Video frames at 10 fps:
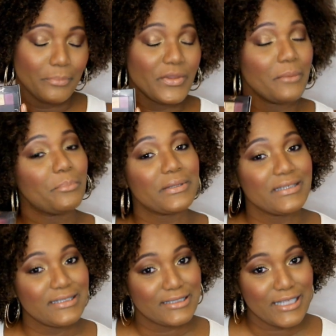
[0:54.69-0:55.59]
then
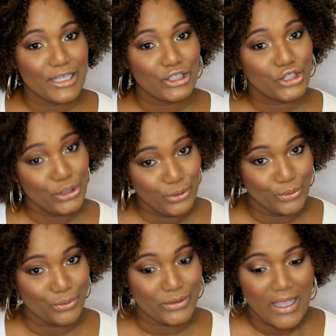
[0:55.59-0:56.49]
please stay
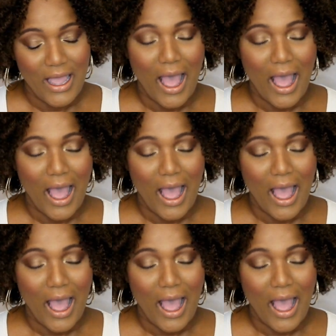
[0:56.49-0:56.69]
tuned.